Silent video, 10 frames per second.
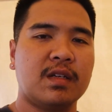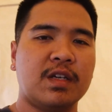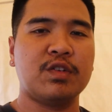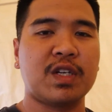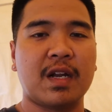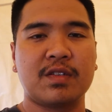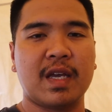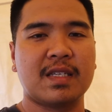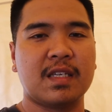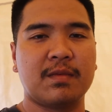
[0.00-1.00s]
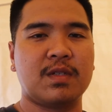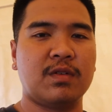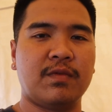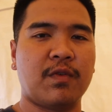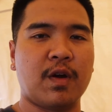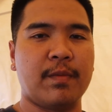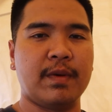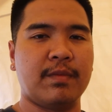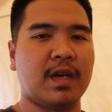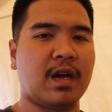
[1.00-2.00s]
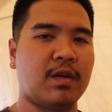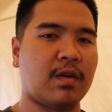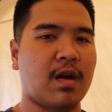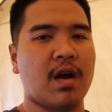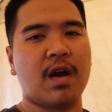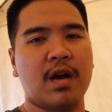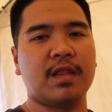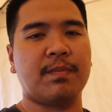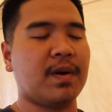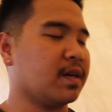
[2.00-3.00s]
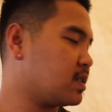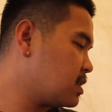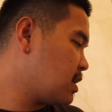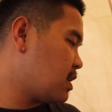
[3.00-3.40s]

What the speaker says: Huge shout out to STM Tune for helping me out on the parts.